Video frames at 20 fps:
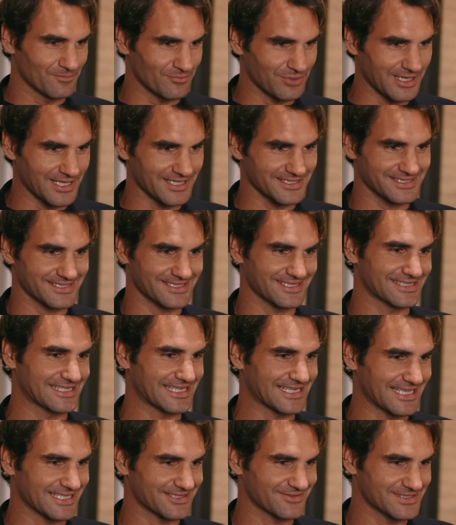Plus, they
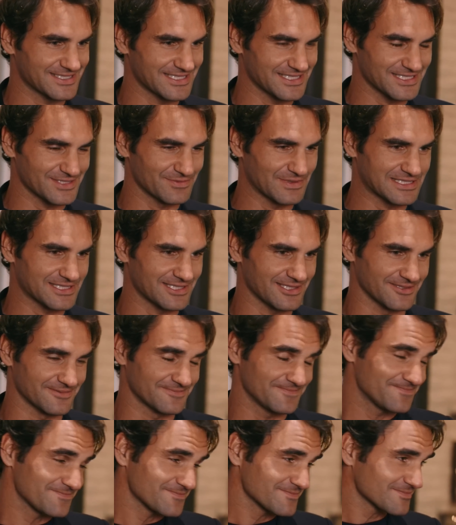get to see
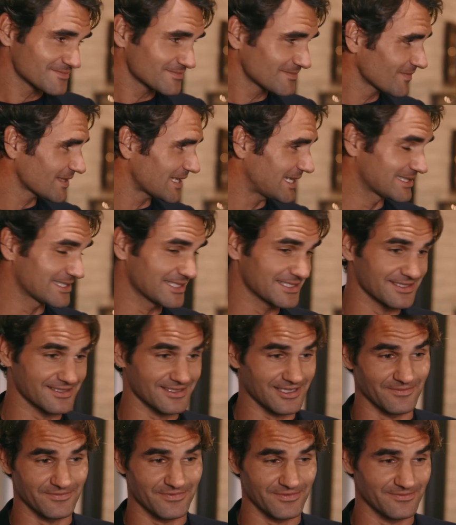Switzerland. And they
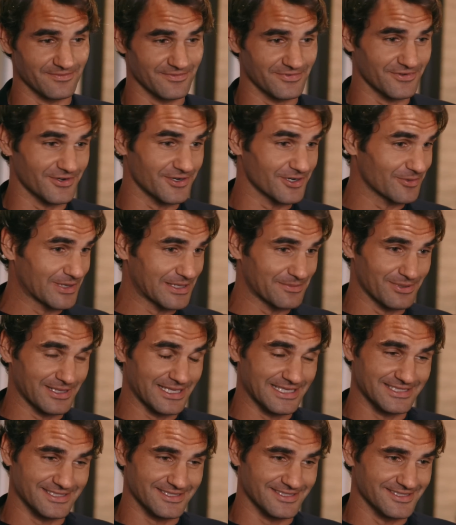come from faraway
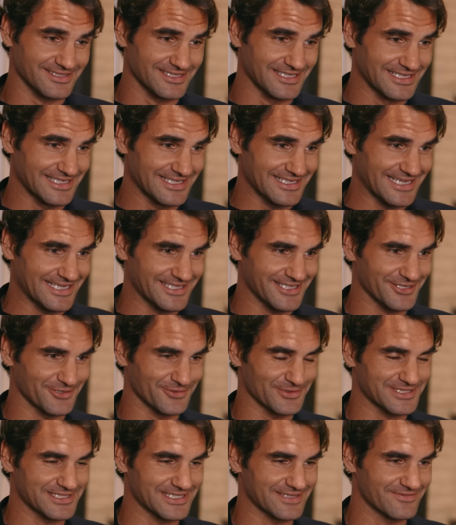places, and they
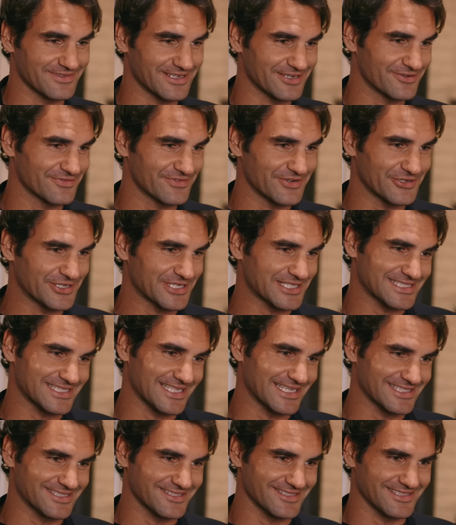always seem very, very
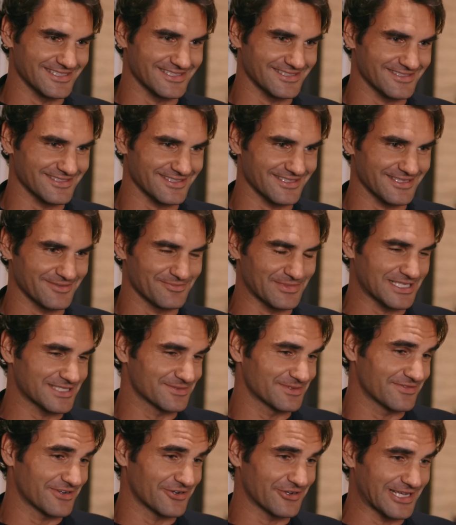excited, and uh, it makes
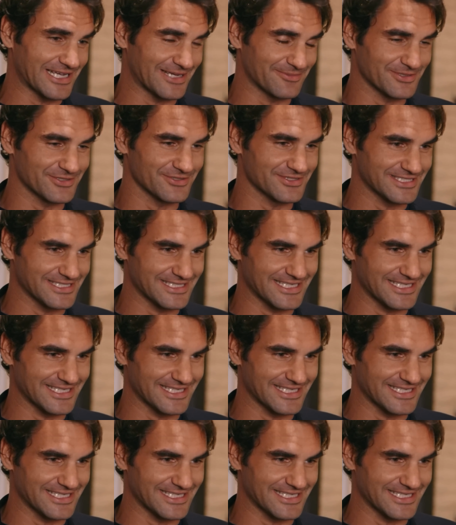me very happy to see